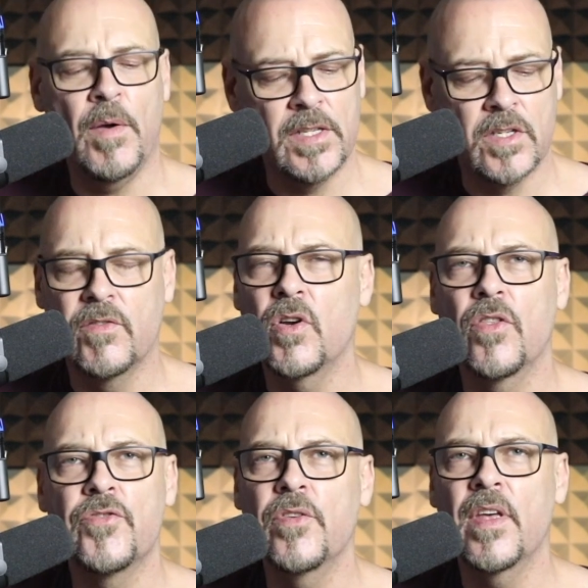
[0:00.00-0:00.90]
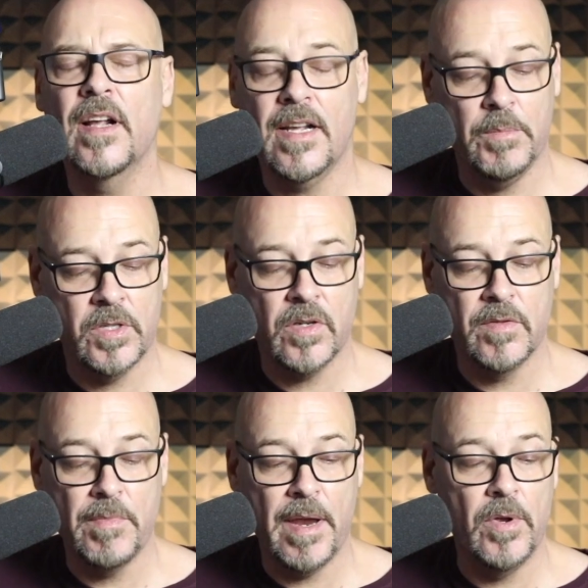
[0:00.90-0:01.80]
once I've gone through that a couple of times,
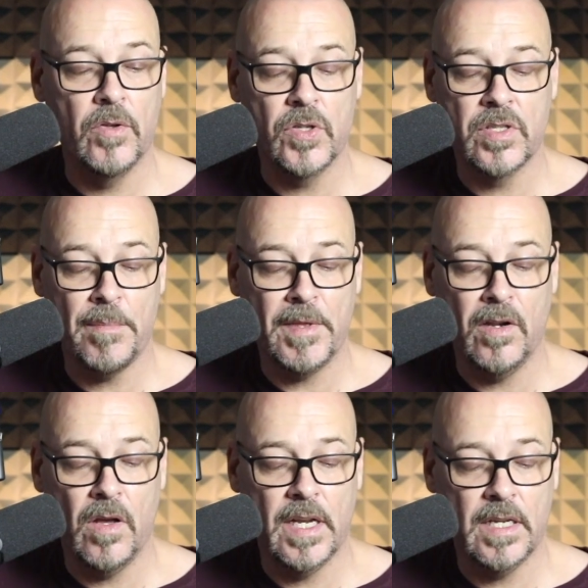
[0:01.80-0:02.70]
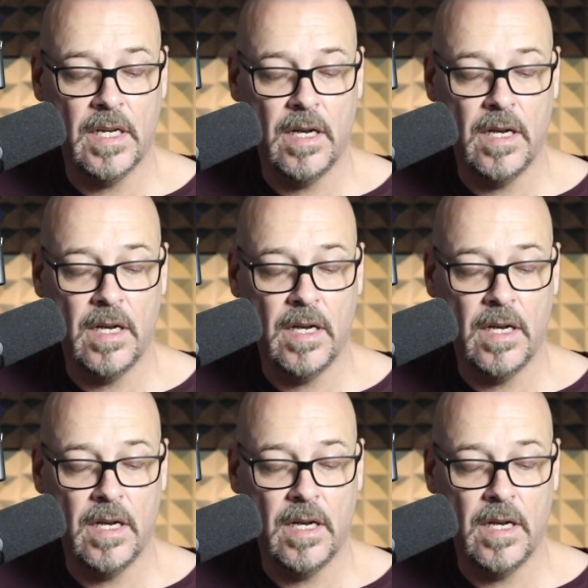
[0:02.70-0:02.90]
maybe I'll do something like...